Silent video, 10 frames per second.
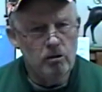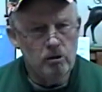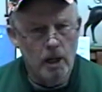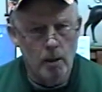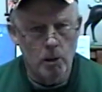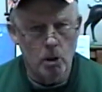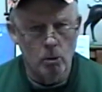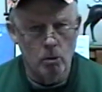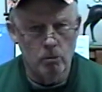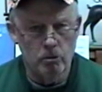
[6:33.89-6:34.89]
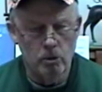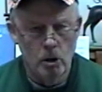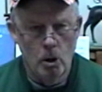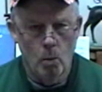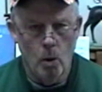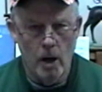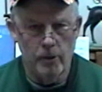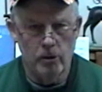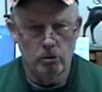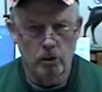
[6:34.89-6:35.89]
chemicals while
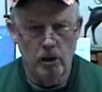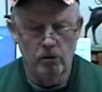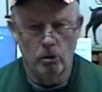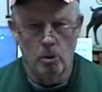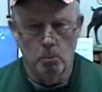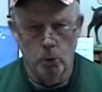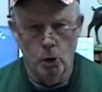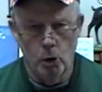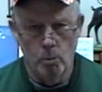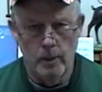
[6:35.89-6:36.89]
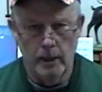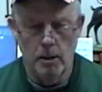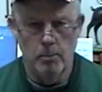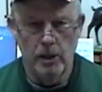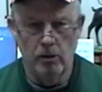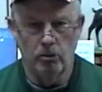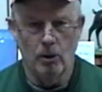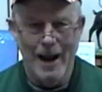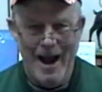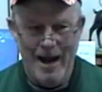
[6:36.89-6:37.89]
the trees are in bloom and the bees
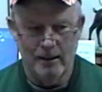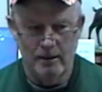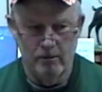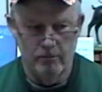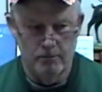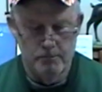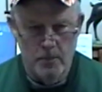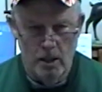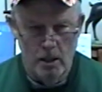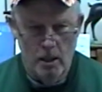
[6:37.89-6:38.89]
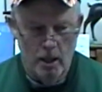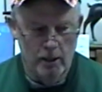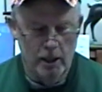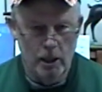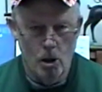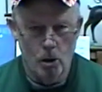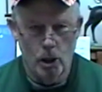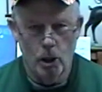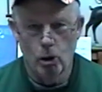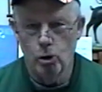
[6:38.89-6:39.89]
are active. I think I'll
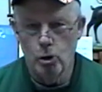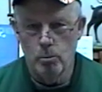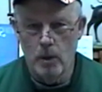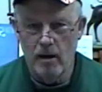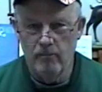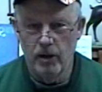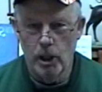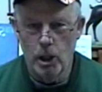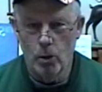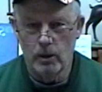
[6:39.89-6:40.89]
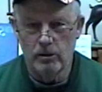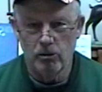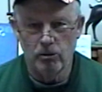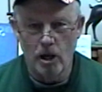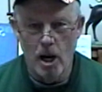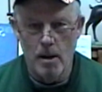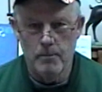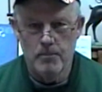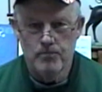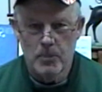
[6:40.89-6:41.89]
conclude my video at this
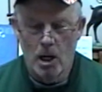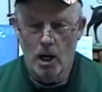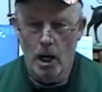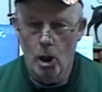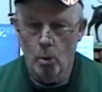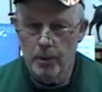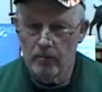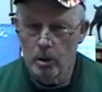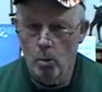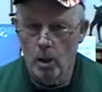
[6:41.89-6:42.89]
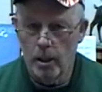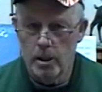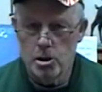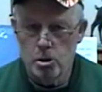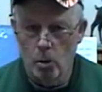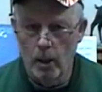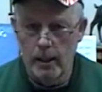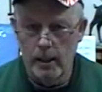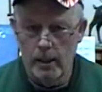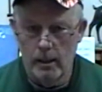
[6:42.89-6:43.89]
time. I hope everyone enjoyed
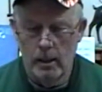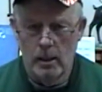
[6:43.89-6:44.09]
it.